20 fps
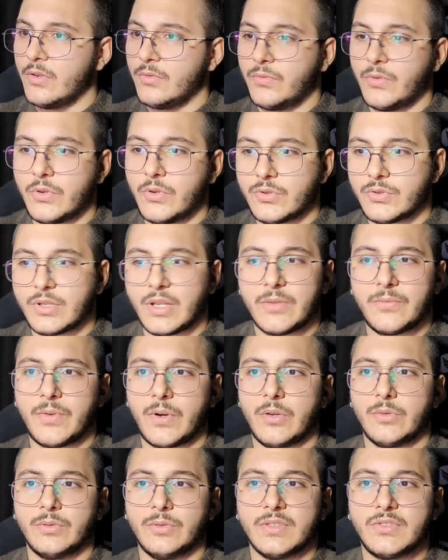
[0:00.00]
First, I
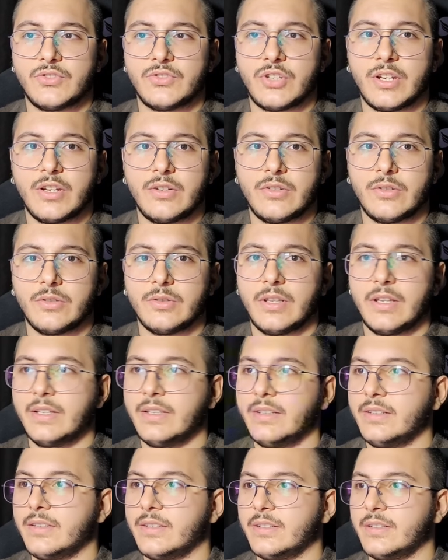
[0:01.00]
found this chair
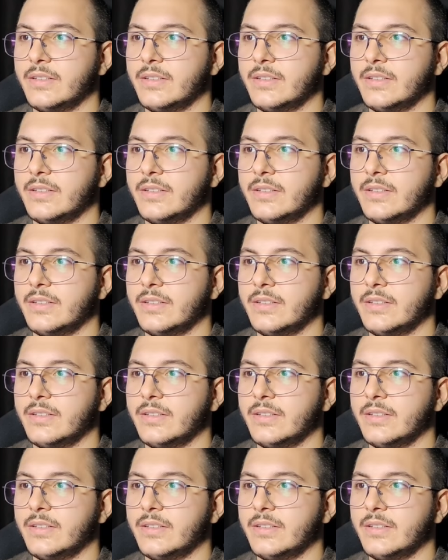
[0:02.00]
online.